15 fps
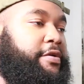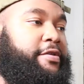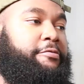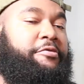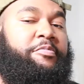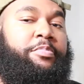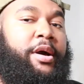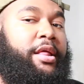So
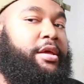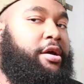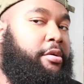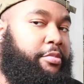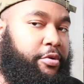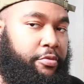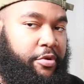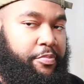we probably
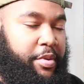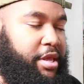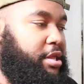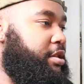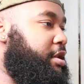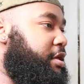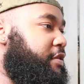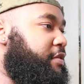going to be
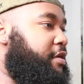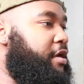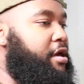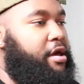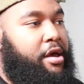repeating this